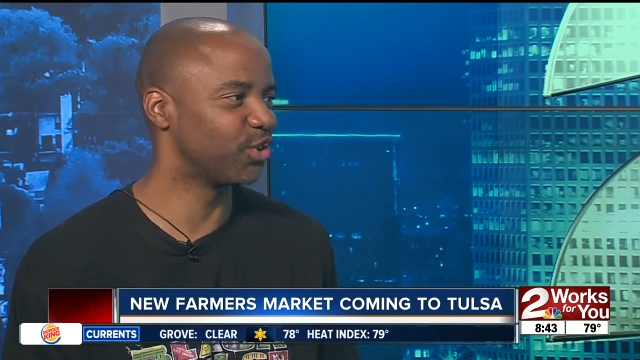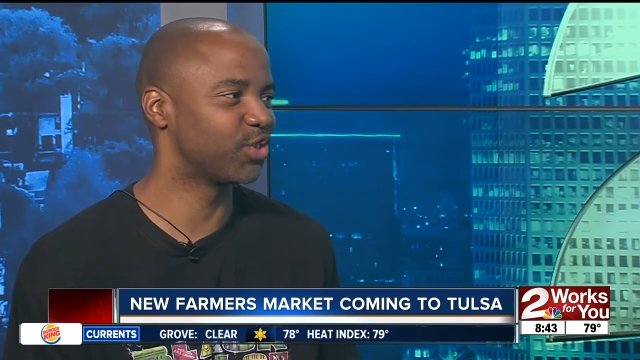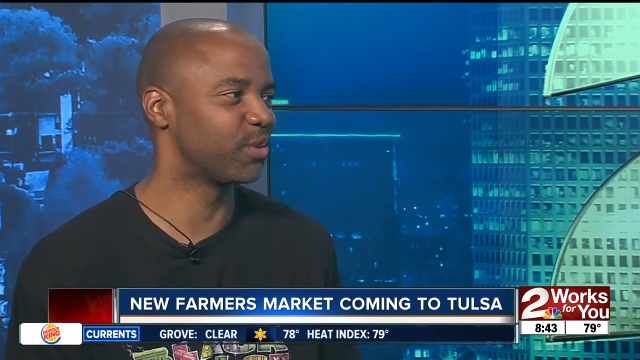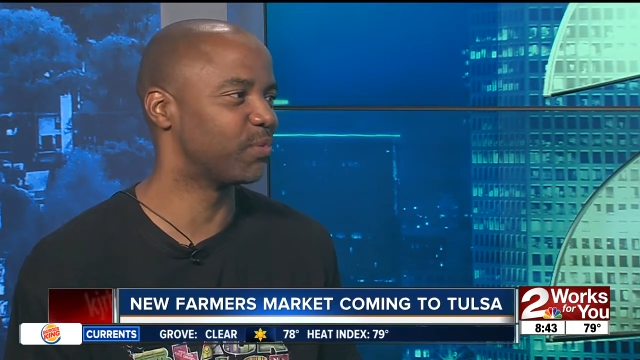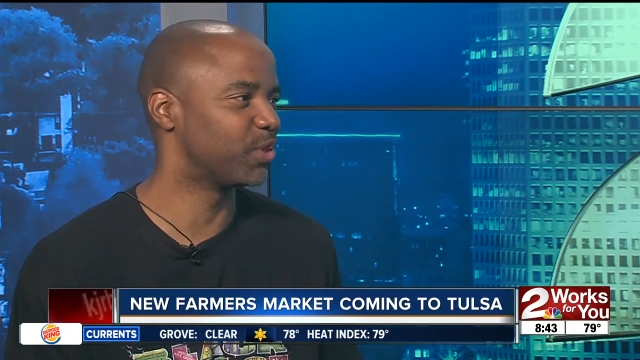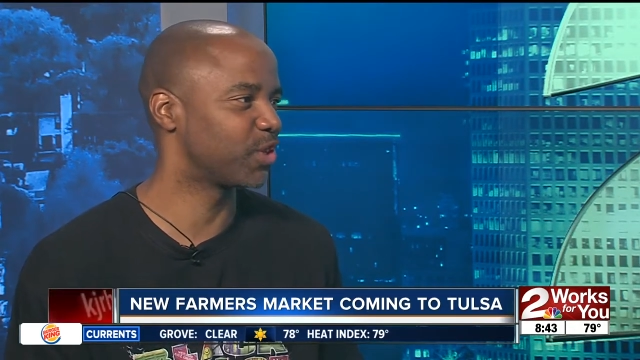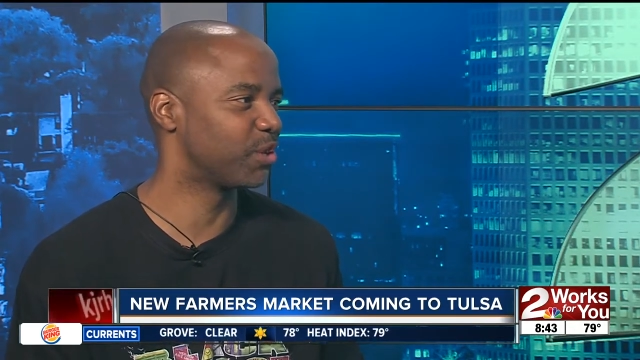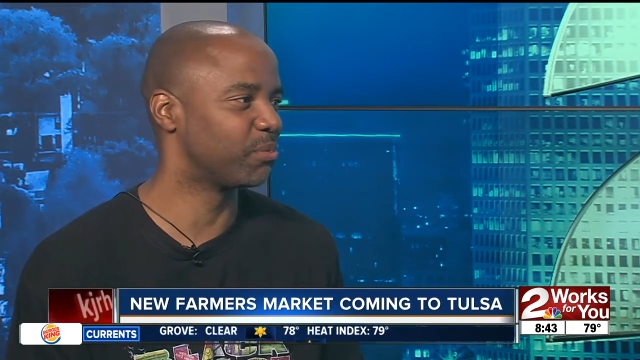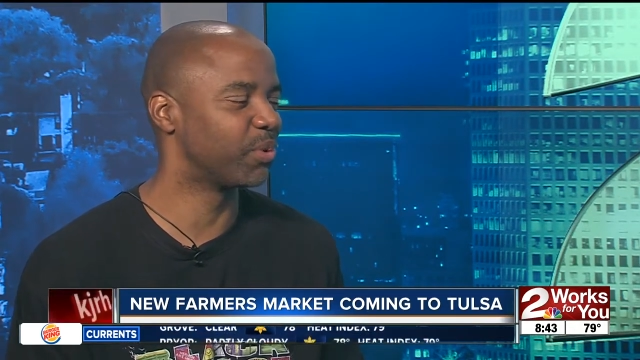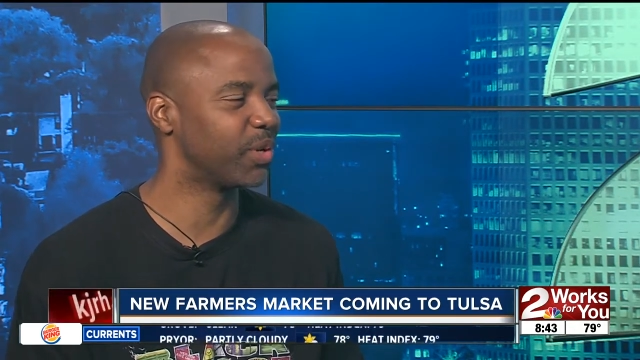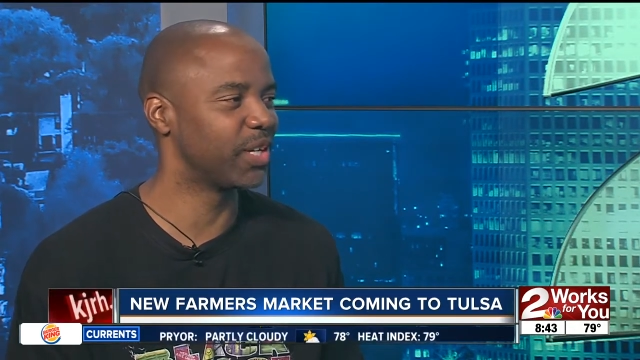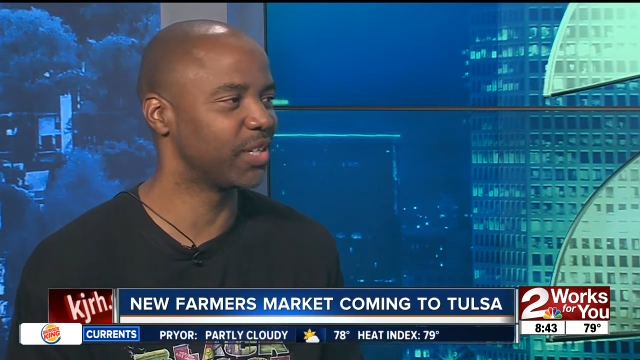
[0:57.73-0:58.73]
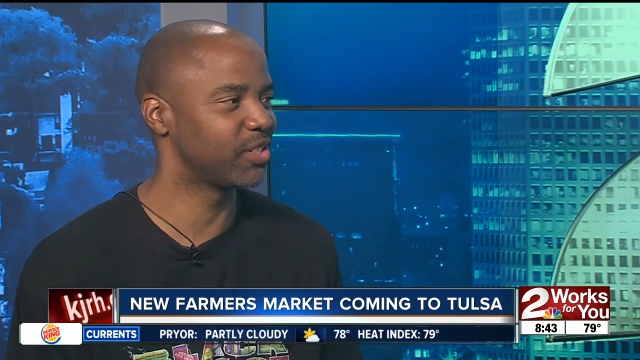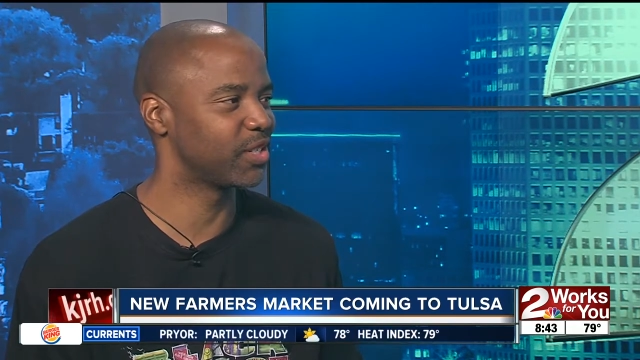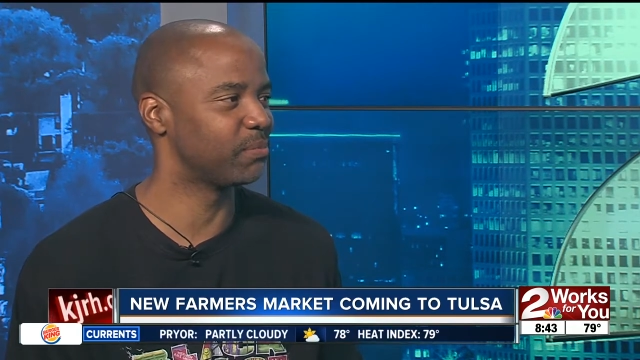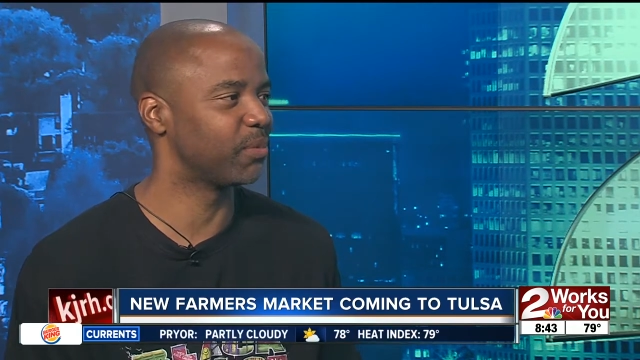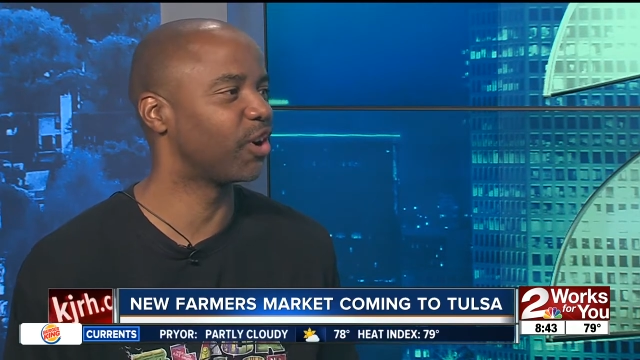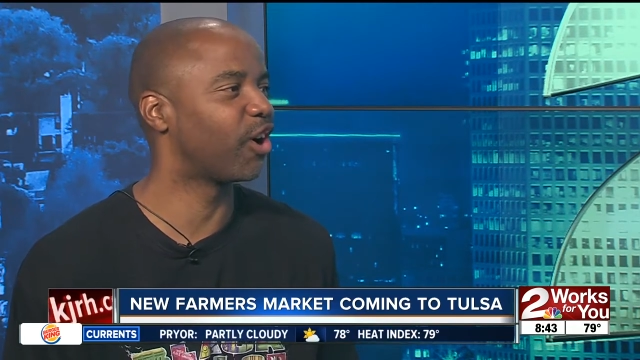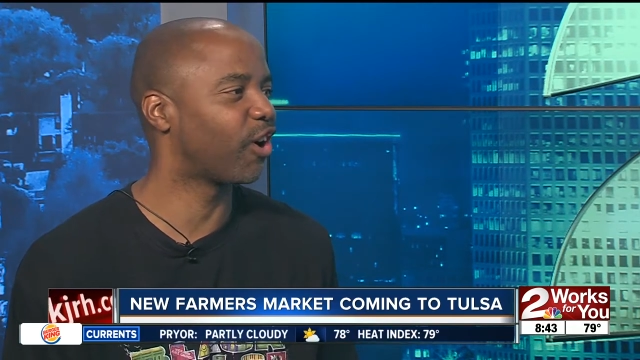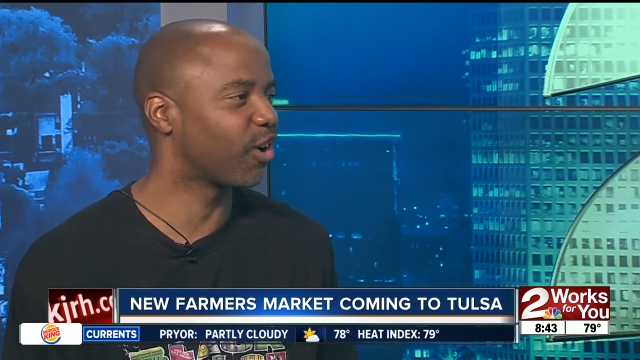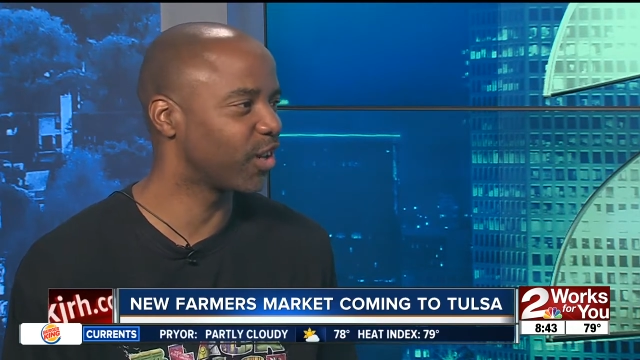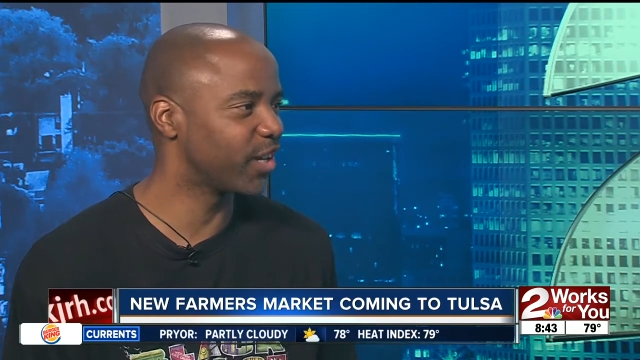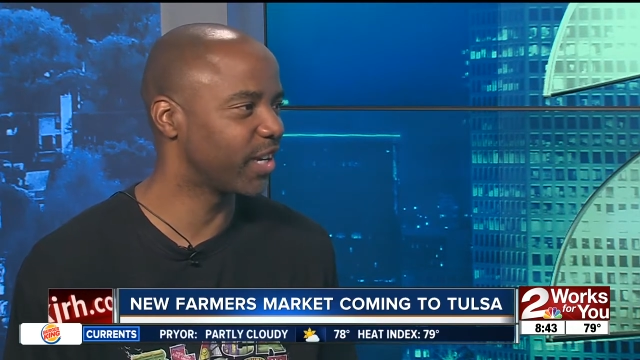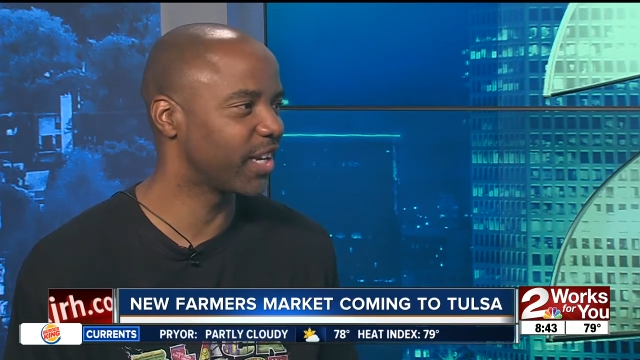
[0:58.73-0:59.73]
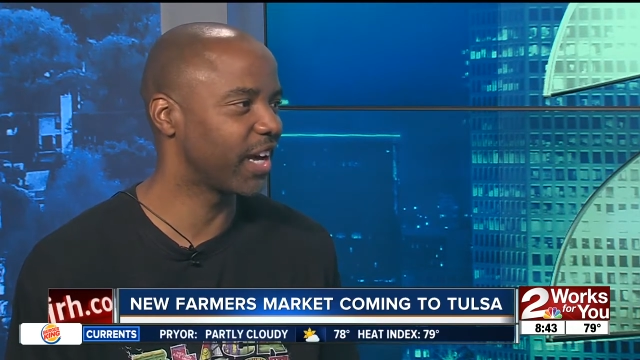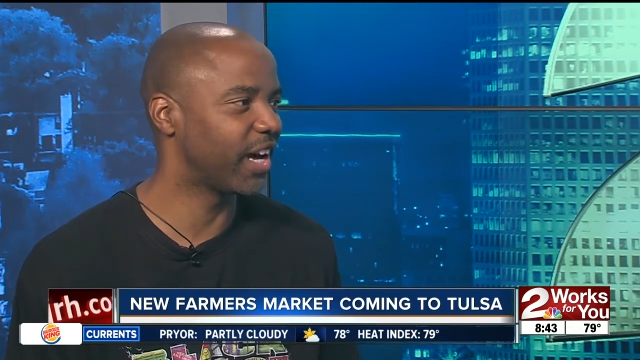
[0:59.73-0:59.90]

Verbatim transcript: Someone's going to bring some garlic.